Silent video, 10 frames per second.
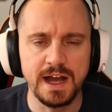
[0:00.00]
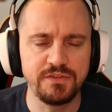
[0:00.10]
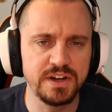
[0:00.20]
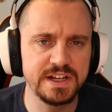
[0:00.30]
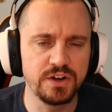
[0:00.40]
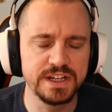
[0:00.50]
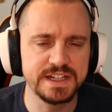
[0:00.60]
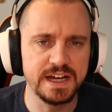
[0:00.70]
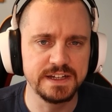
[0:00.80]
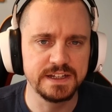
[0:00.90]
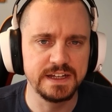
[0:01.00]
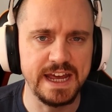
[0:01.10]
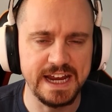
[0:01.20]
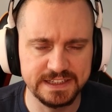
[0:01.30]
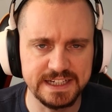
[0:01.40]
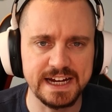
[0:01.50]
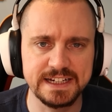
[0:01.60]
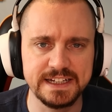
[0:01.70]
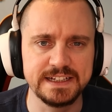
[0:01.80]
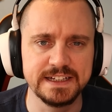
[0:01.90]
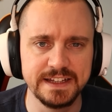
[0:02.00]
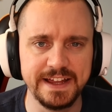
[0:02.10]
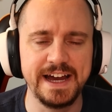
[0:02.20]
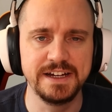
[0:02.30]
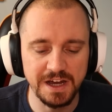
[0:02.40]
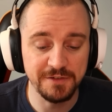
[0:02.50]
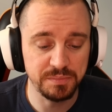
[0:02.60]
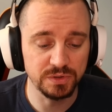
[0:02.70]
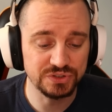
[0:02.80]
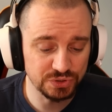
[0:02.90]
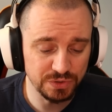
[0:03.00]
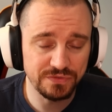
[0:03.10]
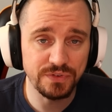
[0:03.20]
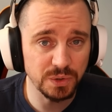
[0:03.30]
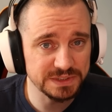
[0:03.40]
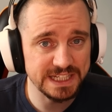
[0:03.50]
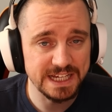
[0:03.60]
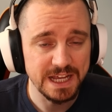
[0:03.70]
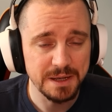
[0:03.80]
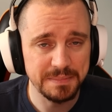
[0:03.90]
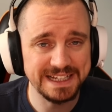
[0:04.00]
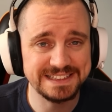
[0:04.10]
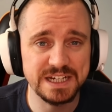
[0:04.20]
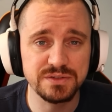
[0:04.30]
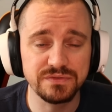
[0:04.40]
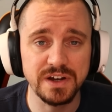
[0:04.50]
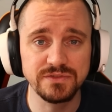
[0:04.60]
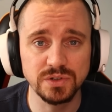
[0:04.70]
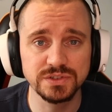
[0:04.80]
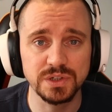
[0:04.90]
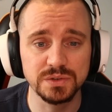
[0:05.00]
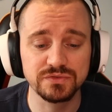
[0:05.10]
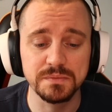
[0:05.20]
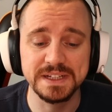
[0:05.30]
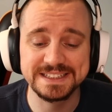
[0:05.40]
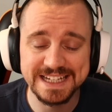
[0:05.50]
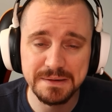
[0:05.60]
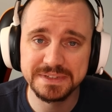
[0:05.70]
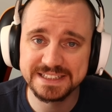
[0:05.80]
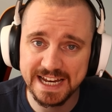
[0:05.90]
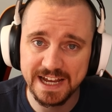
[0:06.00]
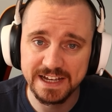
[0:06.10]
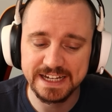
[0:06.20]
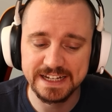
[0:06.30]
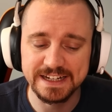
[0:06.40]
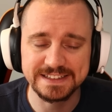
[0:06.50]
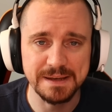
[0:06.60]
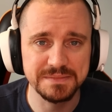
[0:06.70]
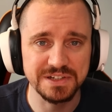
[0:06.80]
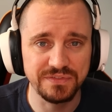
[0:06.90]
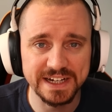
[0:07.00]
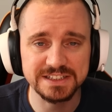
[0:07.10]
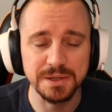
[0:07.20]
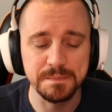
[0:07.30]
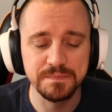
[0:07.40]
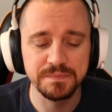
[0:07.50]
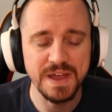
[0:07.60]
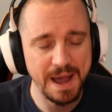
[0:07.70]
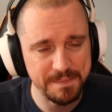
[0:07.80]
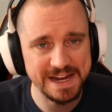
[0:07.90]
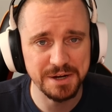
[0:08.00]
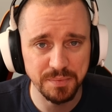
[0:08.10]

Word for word: I've only gone and done exactly that. I've bought two faulty PlayStation five consoles from the same seller in an attempt to fix them and make a